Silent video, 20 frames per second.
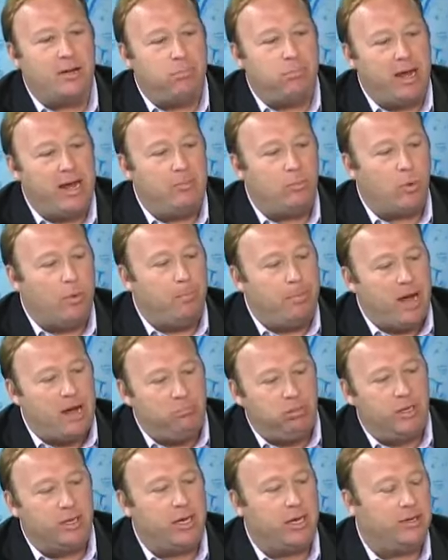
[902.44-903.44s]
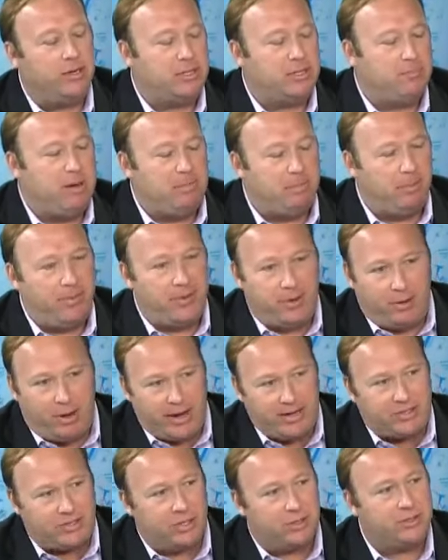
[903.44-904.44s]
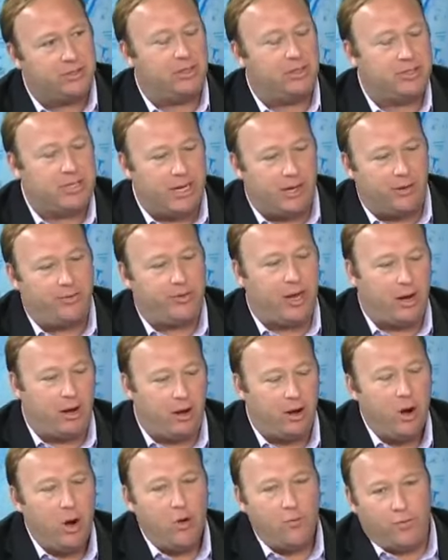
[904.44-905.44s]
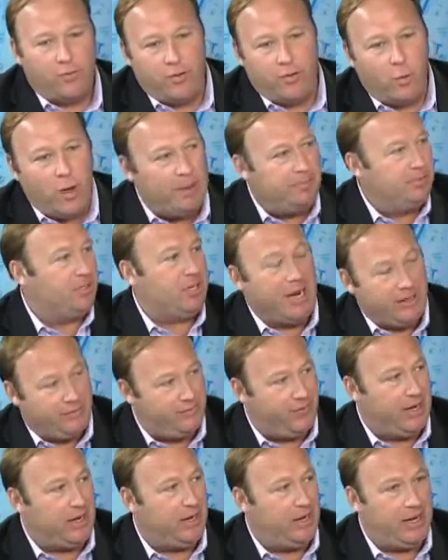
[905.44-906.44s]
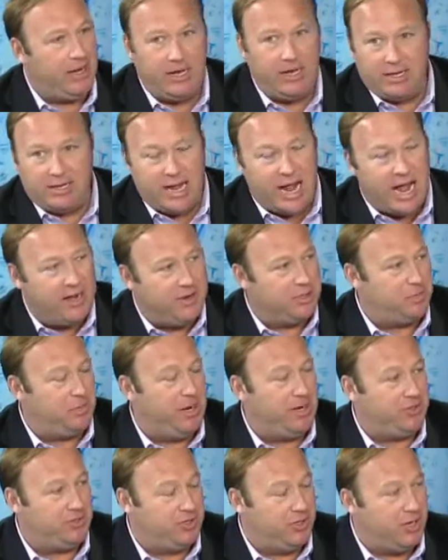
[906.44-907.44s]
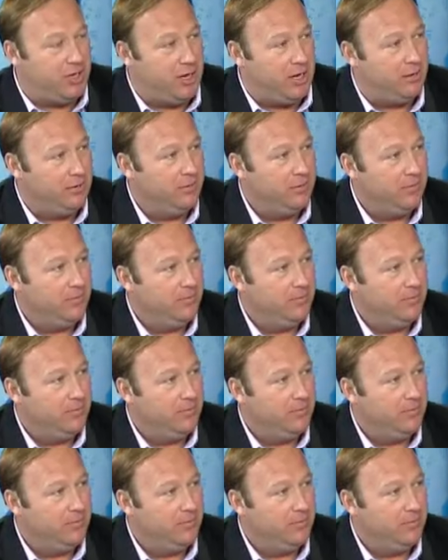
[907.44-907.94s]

to blame Republicans and people that don't like socialist health care for the website failing. He did that in a speech today.